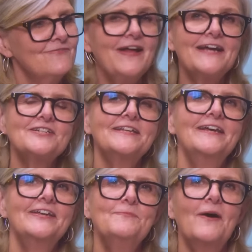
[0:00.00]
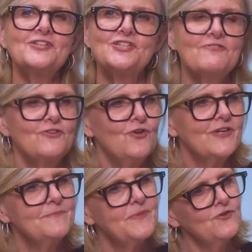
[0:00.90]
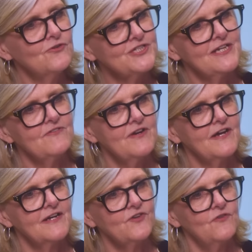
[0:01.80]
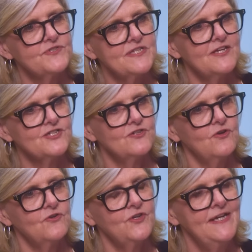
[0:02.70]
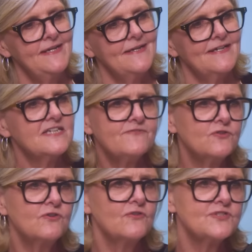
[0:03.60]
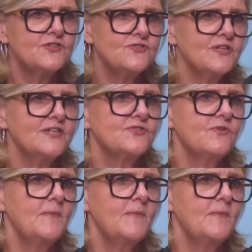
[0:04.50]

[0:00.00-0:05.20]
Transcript: Well, actually, you might share a login, but not share a kind of conversation on a difficult constitutional issue I